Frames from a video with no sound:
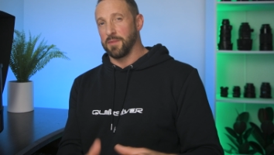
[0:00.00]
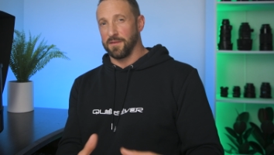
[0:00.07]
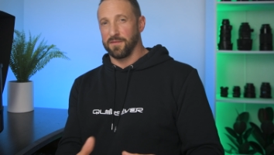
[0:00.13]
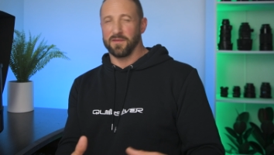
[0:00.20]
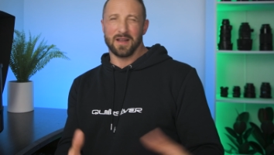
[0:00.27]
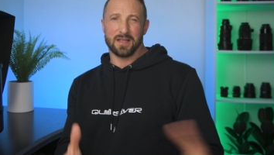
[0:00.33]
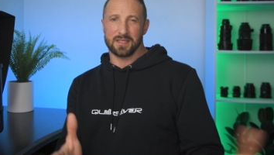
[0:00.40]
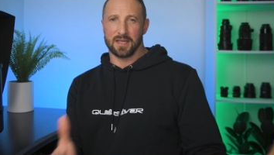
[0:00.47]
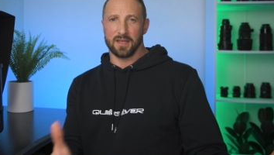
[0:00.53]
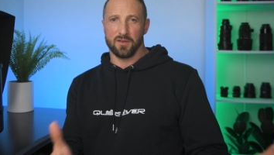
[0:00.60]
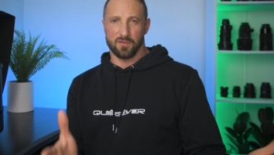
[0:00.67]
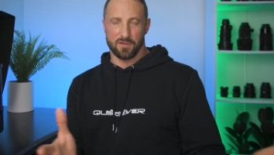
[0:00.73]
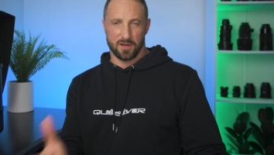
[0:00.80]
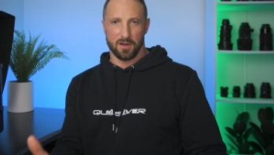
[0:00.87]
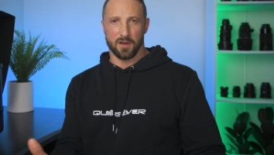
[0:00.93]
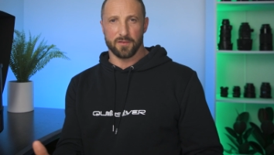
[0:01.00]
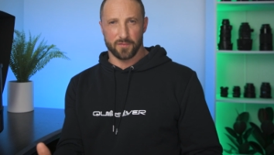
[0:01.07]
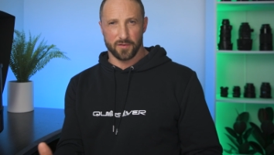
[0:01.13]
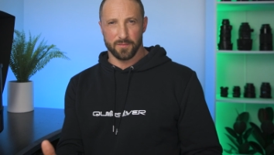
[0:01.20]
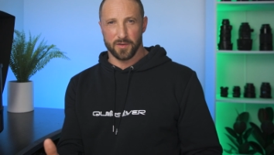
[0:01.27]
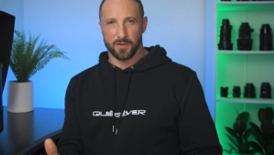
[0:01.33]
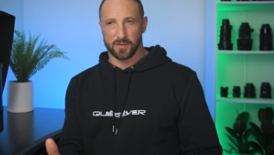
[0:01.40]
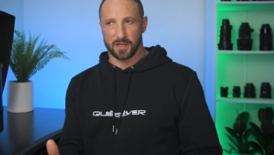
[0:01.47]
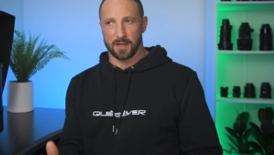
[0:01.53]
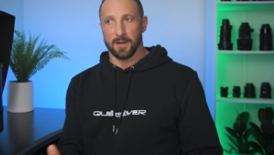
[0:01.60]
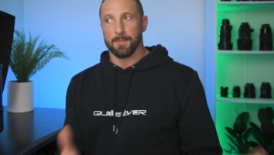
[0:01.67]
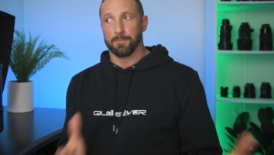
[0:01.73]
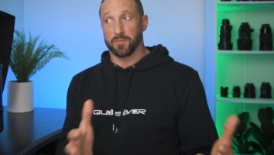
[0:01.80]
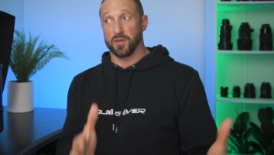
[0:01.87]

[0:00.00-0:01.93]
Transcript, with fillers: But if let's say you're a Lightroom user,